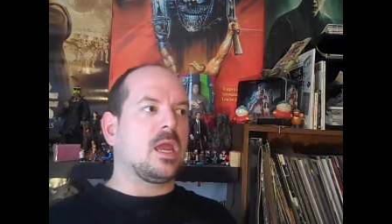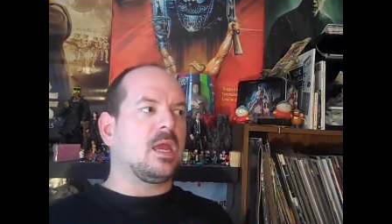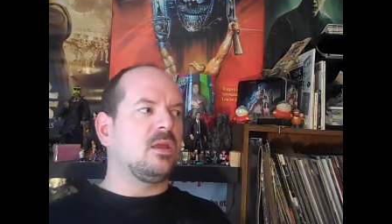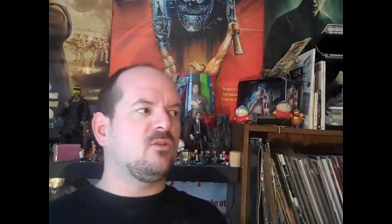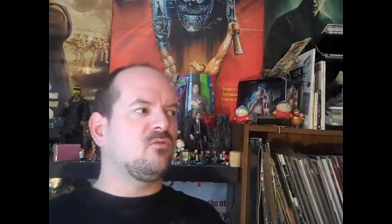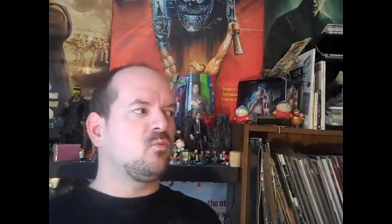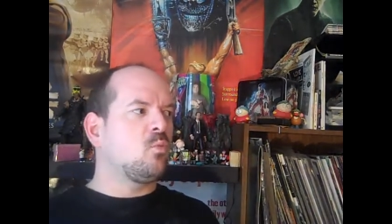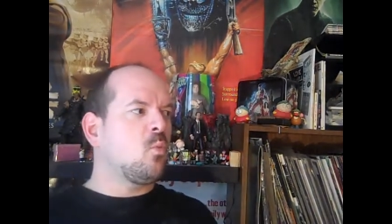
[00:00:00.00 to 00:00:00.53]

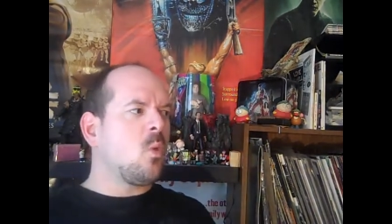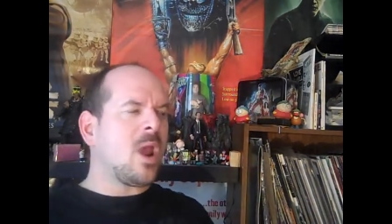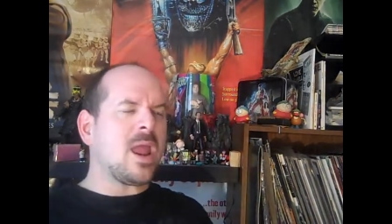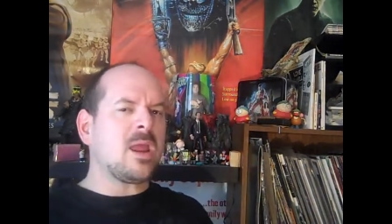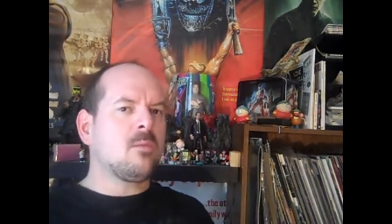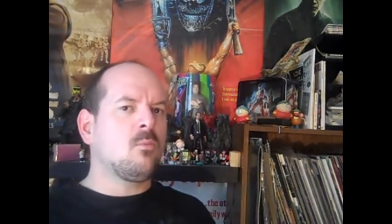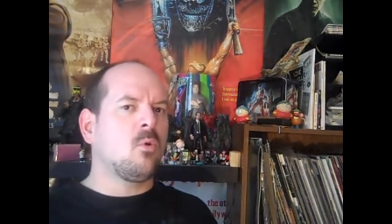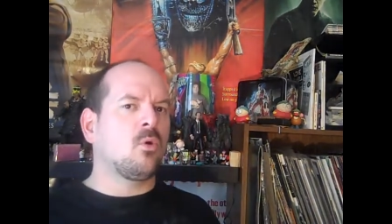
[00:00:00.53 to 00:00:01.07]
is
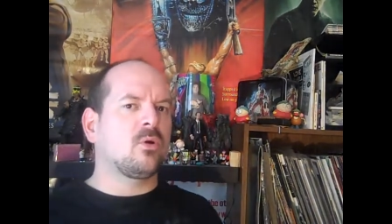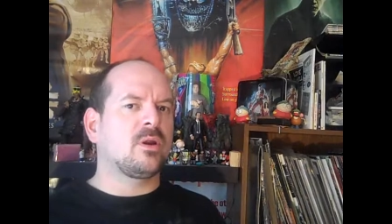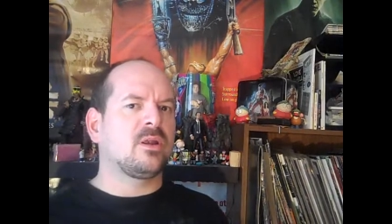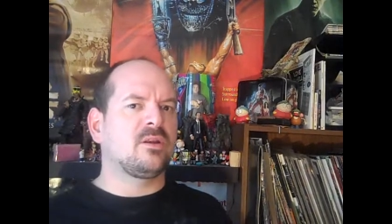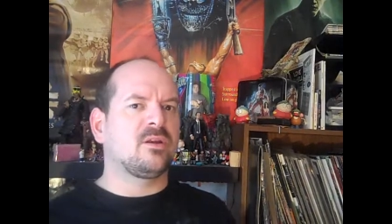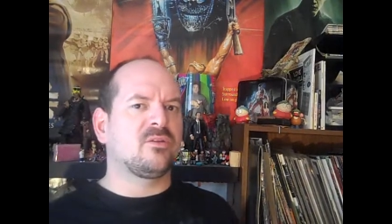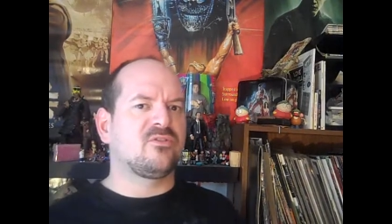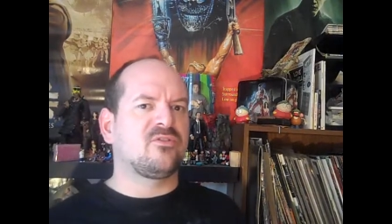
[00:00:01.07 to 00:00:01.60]
way more
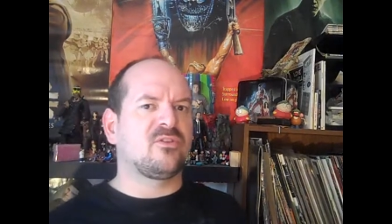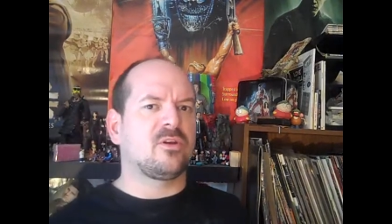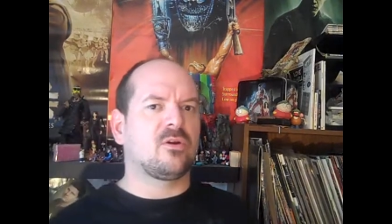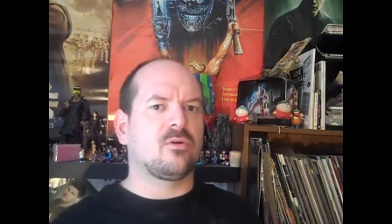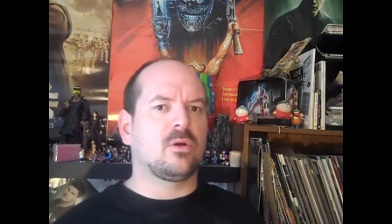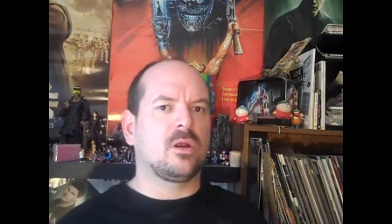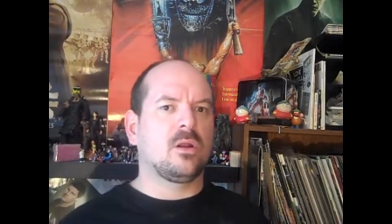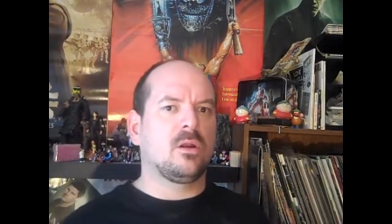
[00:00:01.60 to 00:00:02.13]

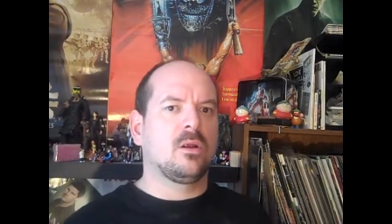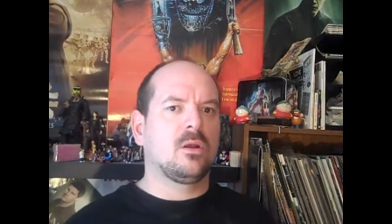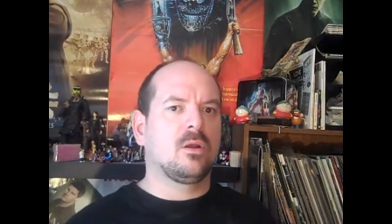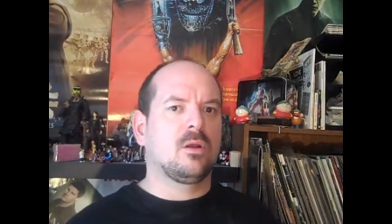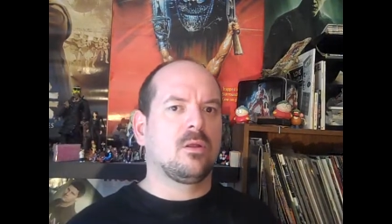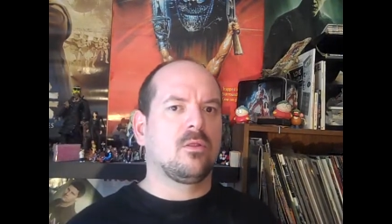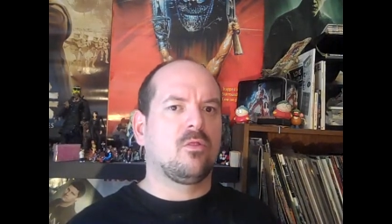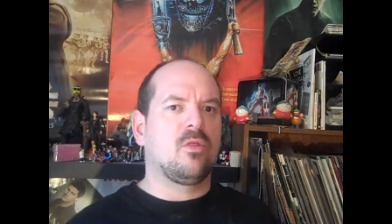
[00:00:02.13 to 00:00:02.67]
inconsiderate
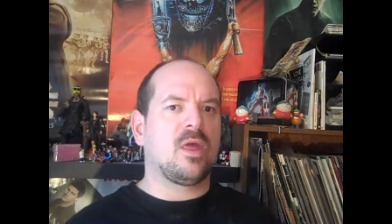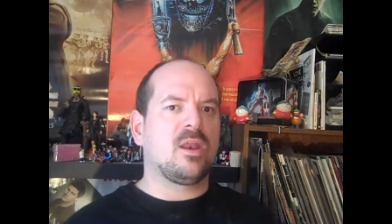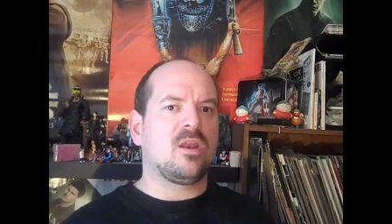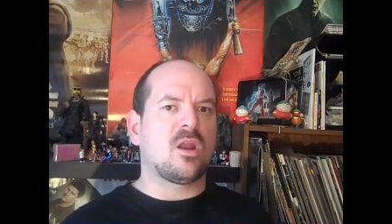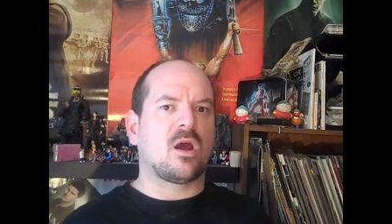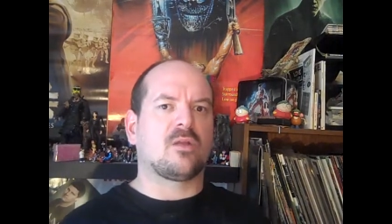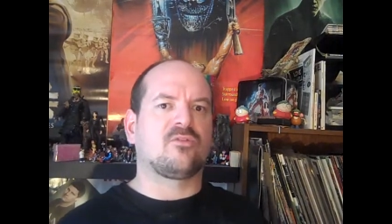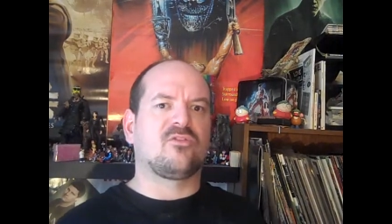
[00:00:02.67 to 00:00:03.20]

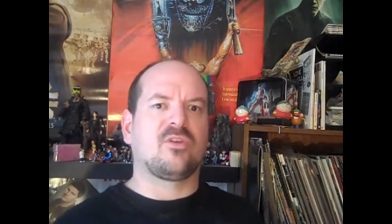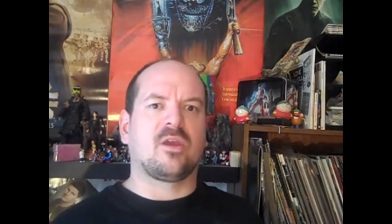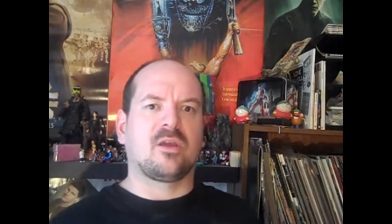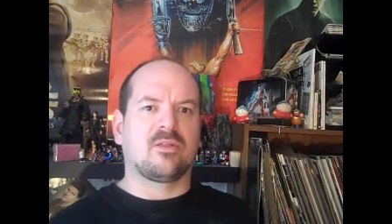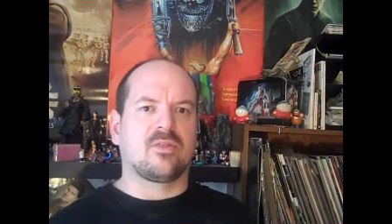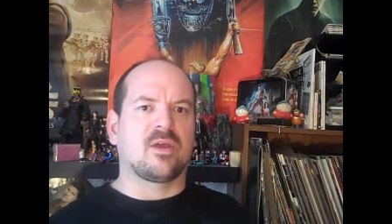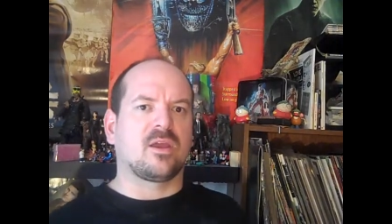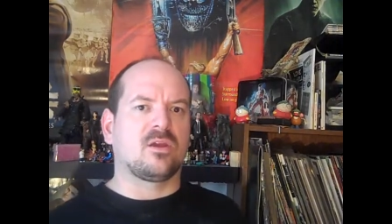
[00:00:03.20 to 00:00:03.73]
than not
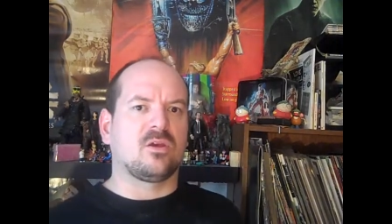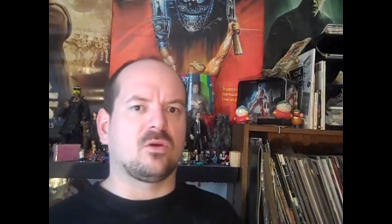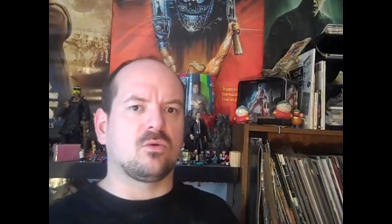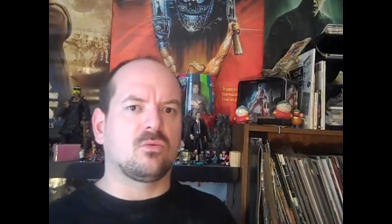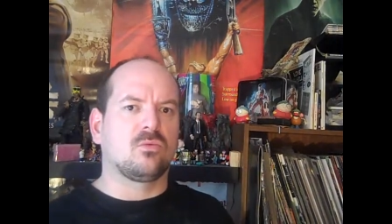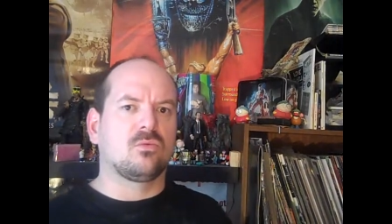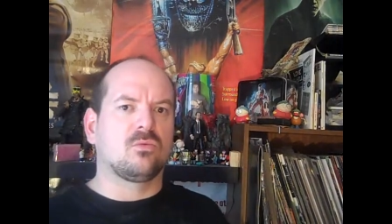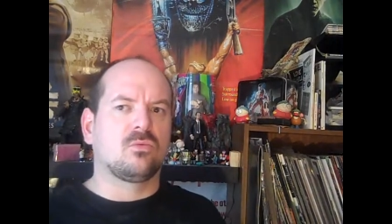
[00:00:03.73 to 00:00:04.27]
saying thank
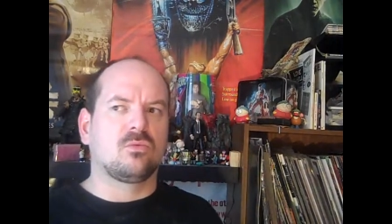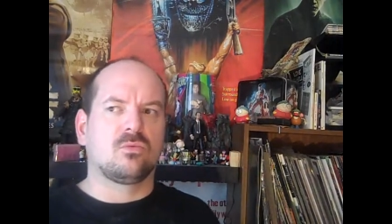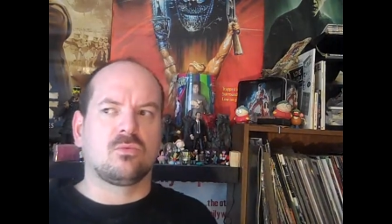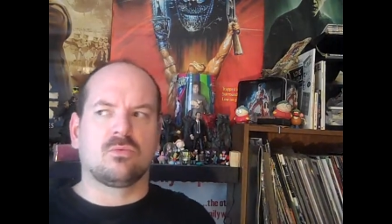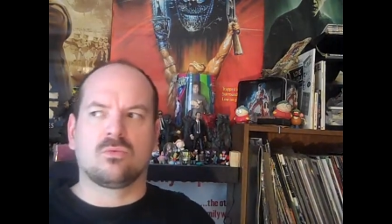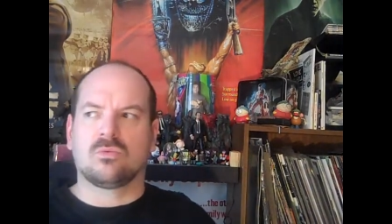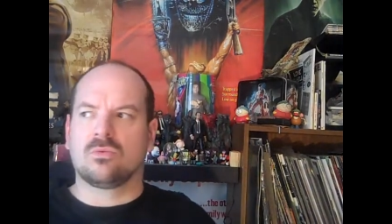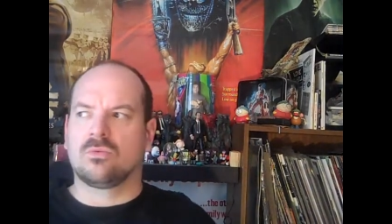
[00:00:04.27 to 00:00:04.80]
you.
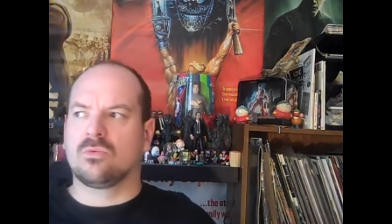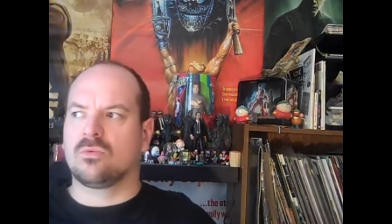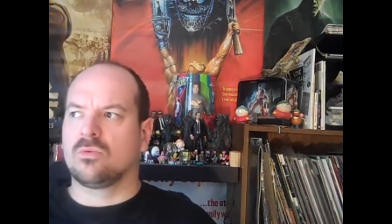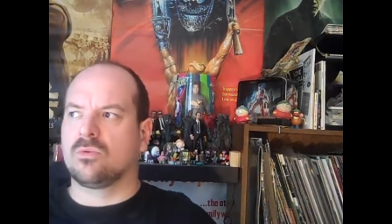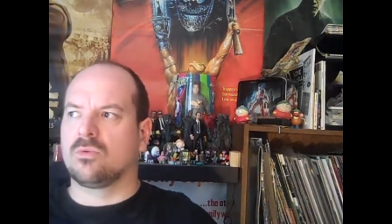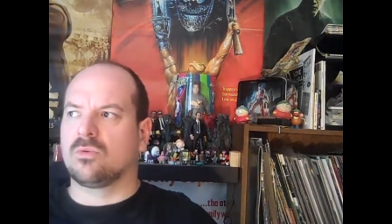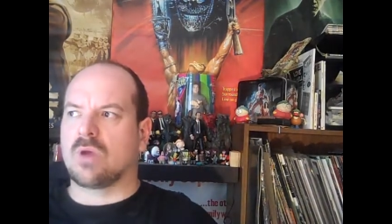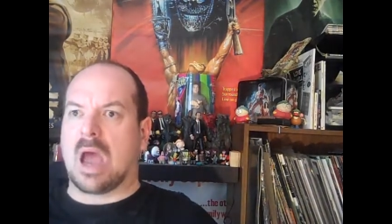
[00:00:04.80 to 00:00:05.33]

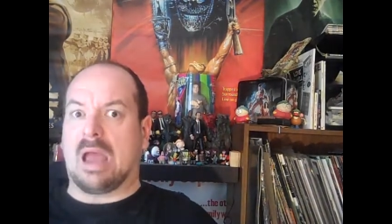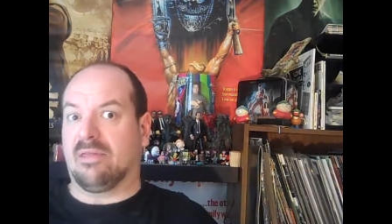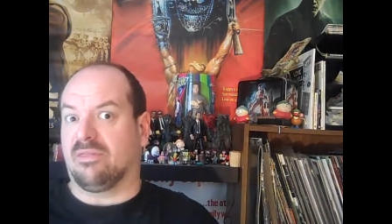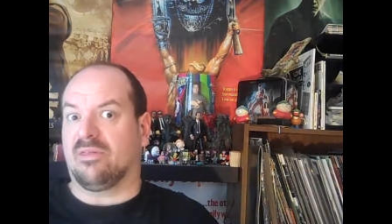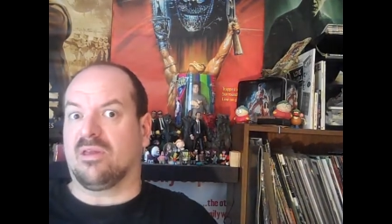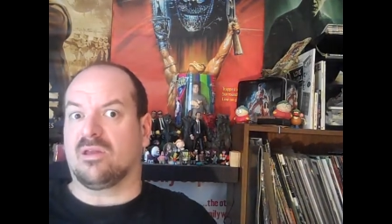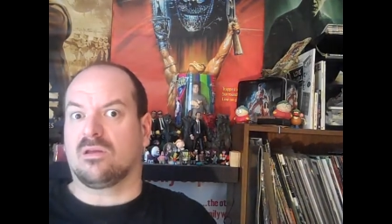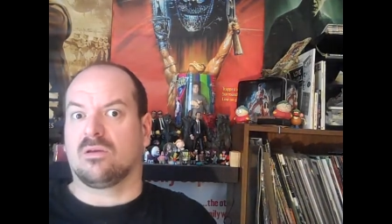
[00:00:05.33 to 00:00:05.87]
I
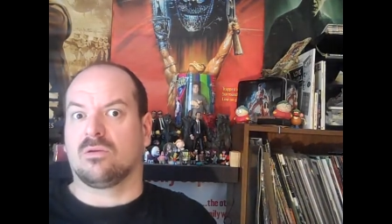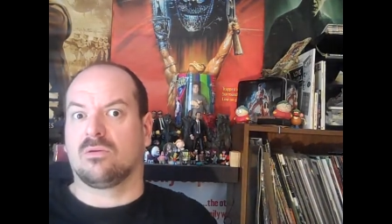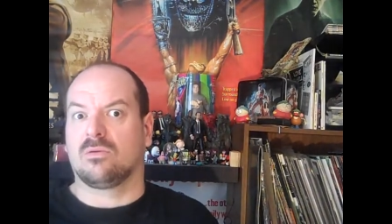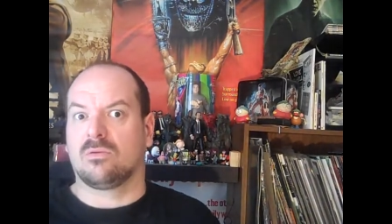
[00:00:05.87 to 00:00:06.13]
think.